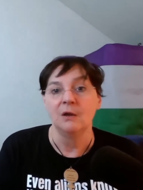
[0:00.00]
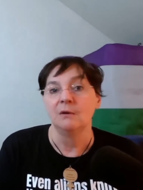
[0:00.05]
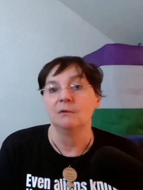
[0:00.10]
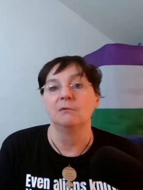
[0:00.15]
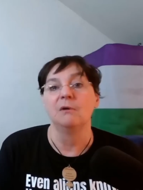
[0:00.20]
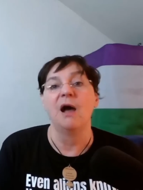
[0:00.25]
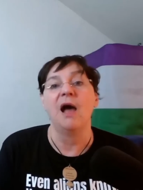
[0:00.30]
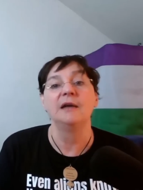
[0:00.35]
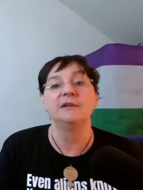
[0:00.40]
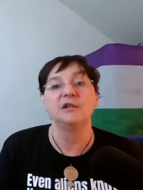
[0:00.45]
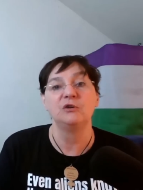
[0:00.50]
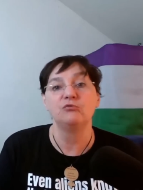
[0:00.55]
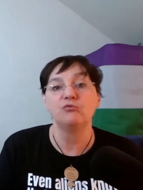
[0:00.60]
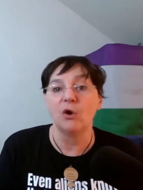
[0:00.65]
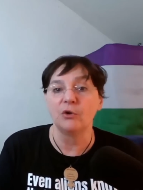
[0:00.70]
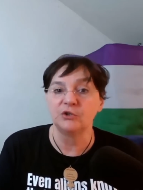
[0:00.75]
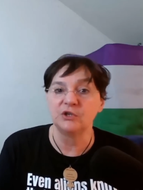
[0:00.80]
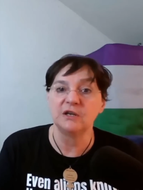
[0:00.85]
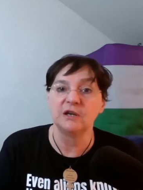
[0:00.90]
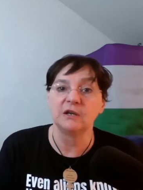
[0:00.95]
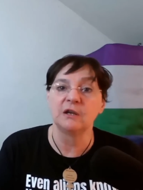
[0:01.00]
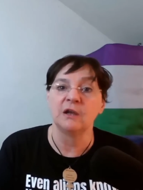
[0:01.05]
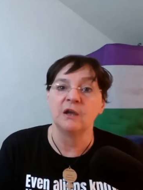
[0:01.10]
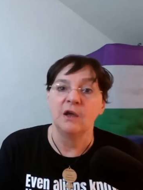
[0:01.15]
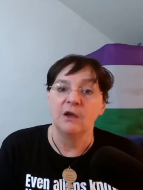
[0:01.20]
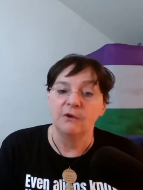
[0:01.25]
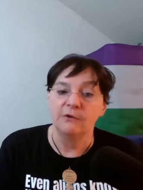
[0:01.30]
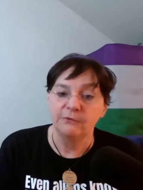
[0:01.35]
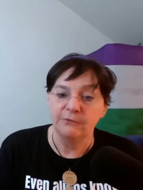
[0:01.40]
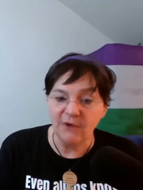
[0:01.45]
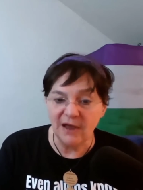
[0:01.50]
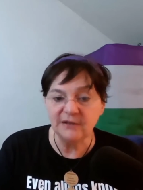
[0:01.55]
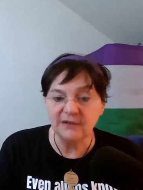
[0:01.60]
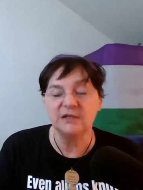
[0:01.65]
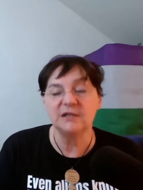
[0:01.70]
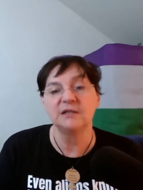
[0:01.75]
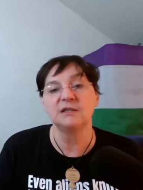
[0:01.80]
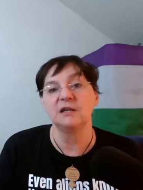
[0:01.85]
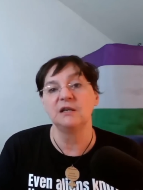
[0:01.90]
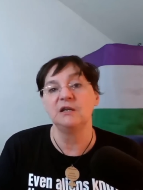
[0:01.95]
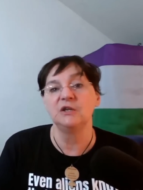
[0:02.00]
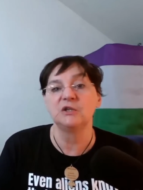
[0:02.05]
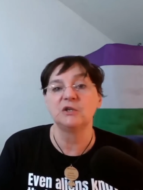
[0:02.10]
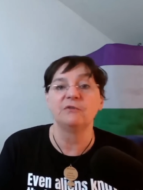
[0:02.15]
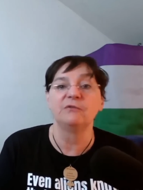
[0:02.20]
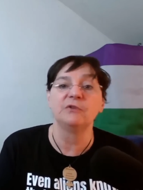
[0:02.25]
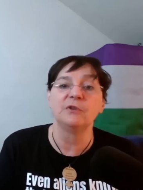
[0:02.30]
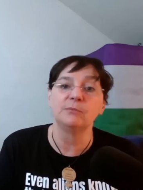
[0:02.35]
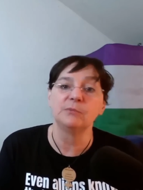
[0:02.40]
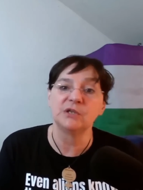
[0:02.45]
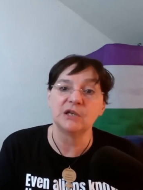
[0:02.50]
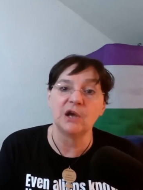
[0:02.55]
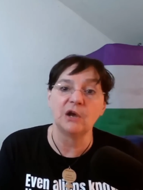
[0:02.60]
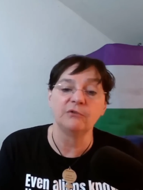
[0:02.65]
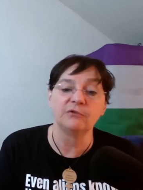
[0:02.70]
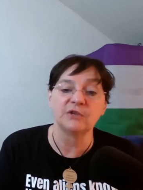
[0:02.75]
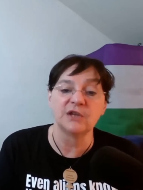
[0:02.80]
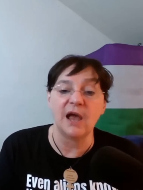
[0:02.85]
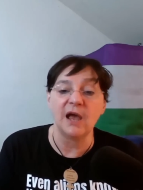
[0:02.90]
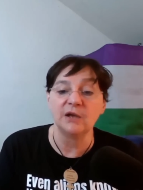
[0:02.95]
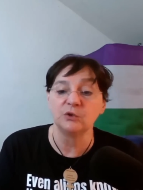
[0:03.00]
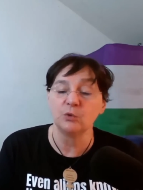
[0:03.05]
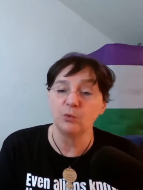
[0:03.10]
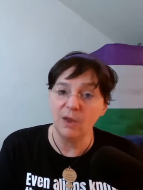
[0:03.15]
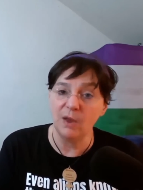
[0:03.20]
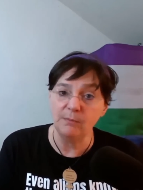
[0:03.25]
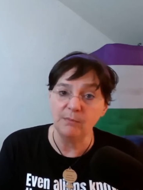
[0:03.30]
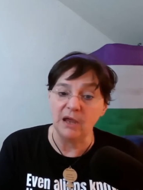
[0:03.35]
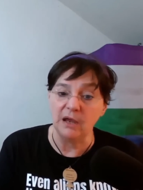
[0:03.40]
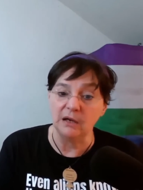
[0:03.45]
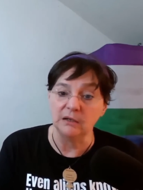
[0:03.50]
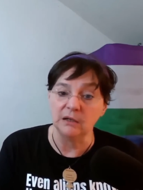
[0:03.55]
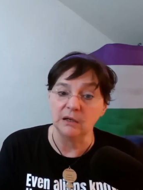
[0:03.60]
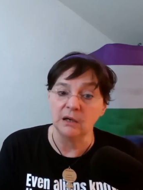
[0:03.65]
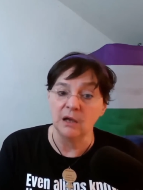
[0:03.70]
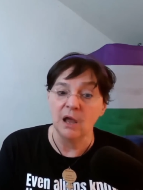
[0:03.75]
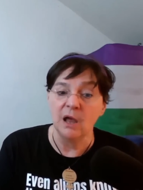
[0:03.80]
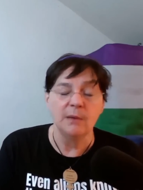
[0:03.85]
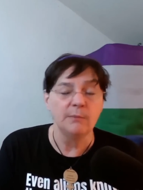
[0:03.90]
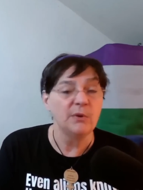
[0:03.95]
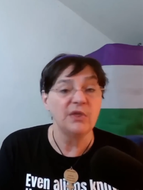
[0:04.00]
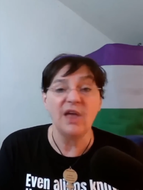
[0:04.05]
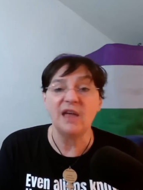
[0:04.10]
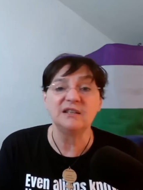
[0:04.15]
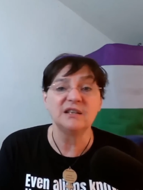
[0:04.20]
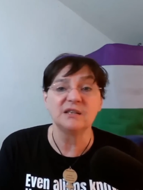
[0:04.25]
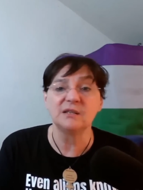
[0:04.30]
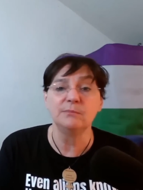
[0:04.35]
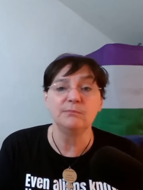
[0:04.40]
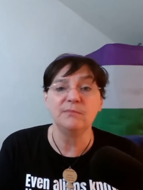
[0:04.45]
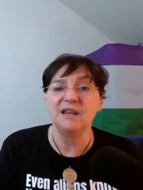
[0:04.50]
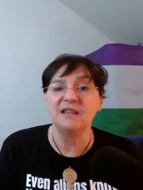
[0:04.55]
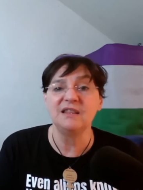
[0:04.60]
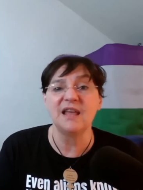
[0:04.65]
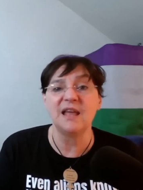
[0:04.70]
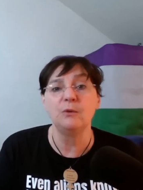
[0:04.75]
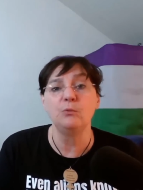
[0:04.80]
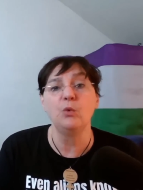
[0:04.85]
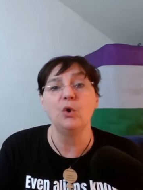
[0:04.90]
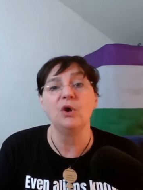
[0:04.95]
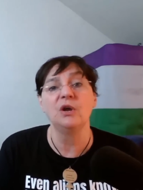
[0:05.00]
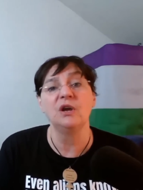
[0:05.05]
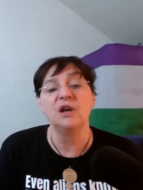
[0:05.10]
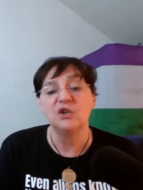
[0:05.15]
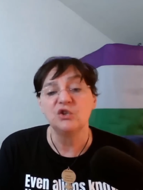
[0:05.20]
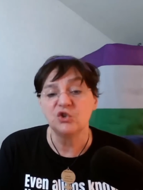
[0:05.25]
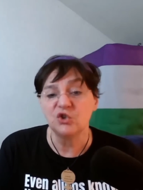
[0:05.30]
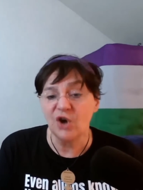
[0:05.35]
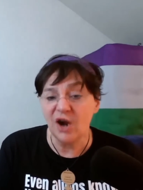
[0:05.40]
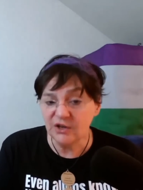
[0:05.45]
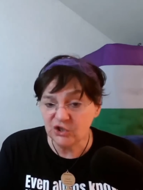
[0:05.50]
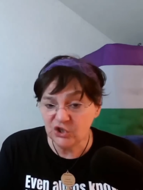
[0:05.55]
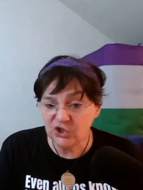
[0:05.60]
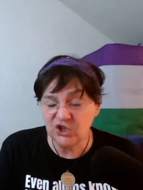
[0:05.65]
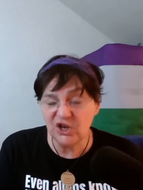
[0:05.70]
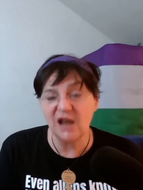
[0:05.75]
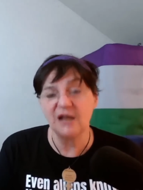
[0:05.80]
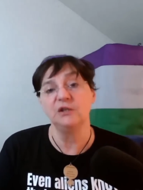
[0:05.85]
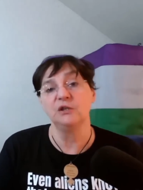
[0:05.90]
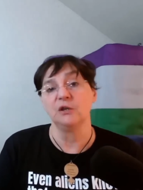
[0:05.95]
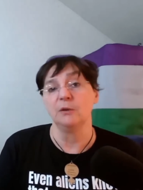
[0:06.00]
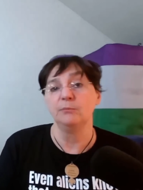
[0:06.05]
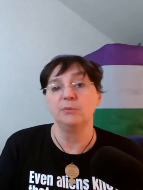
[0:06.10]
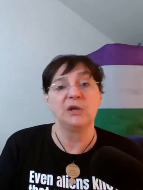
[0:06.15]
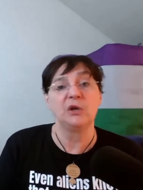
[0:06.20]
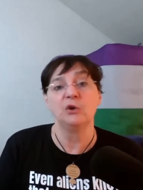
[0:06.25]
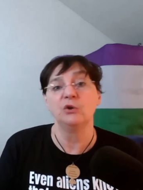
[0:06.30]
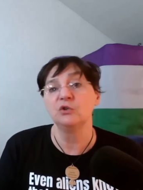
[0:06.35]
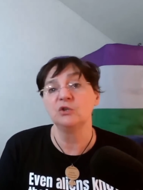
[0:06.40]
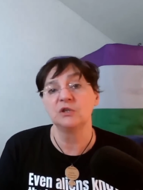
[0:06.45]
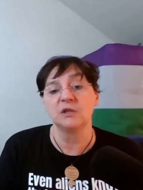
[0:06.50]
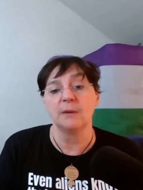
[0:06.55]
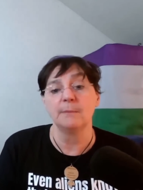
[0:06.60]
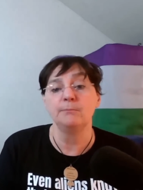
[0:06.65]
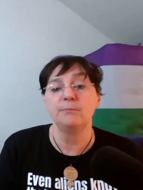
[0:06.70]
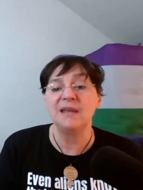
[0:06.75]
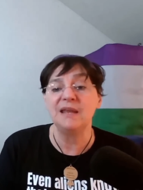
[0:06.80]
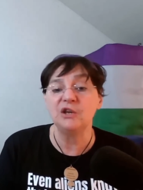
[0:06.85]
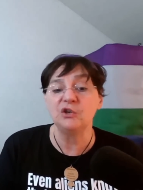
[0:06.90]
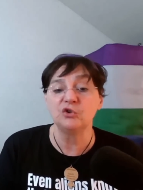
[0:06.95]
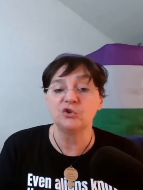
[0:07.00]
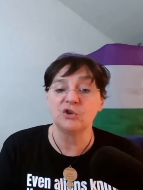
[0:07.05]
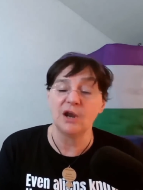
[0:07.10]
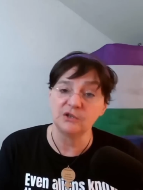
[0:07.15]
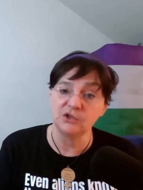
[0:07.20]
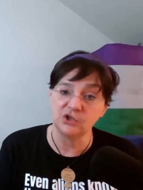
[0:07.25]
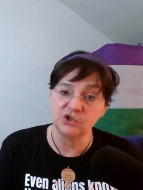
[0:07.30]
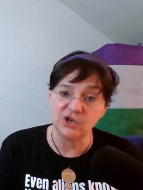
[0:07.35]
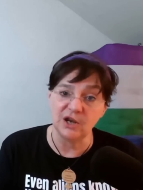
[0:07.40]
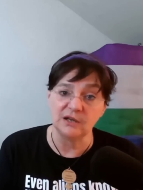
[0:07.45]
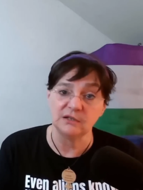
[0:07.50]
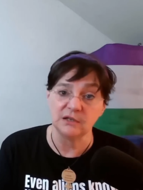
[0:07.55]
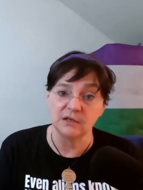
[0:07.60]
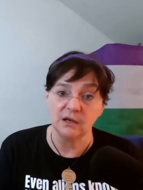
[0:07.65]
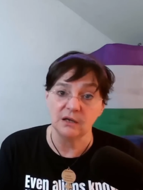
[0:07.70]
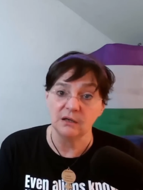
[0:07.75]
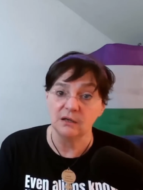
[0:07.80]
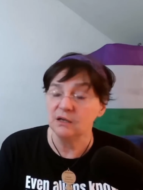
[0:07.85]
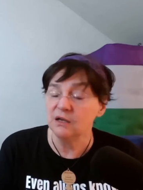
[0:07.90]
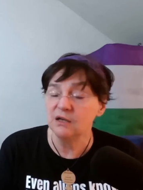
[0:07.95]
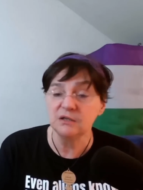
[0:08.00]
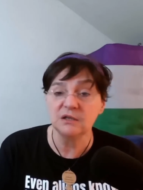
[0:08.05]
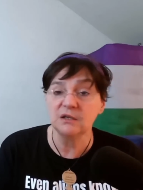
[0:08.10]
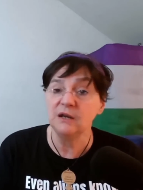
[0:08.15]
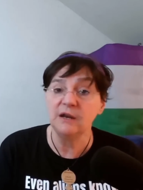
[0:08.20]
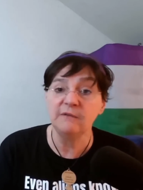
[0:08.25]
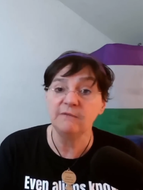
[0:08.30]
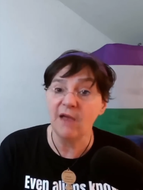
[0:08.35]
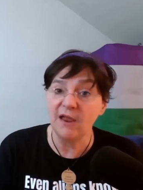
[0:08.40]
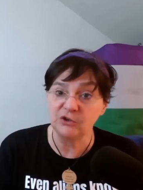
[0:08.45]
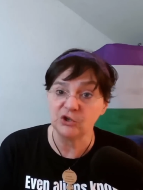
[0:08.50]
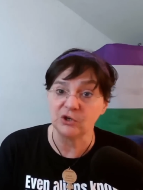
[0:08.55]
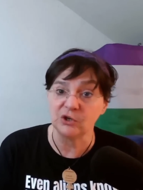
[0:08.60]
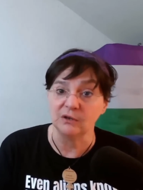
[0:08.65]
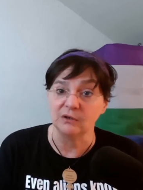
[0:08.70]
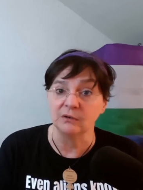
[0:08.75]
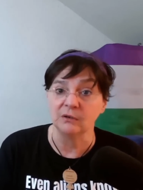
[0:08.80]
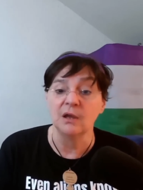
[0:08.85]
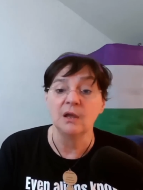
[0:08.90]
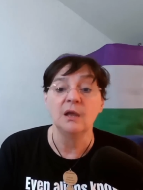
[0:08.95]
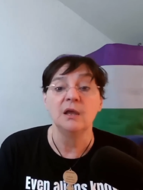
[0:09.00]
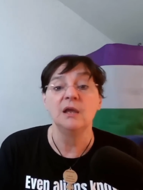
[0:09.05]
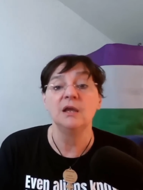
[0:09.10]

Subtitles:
or had erotic fantasies of themselves as women, but that doesn't mean they were transgender, because being transgender is an invention.